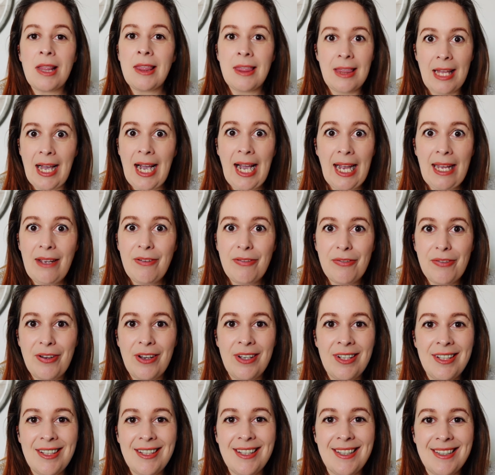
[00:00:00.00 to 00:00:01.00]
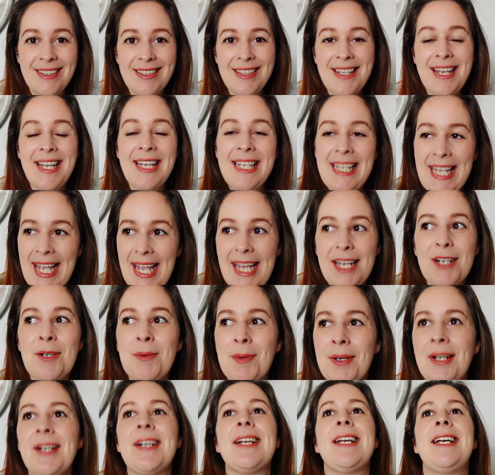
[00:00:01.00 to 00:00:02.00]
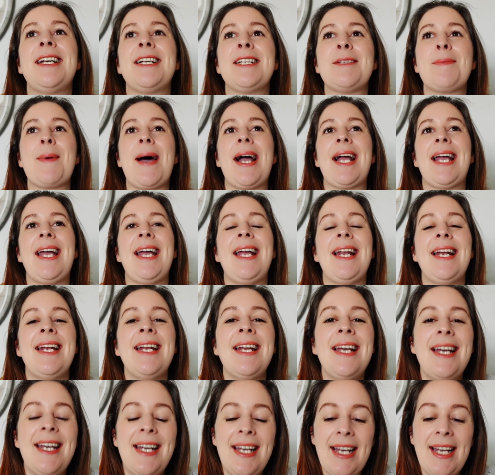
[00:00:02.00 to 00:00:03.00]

life. Cake work kicked back in.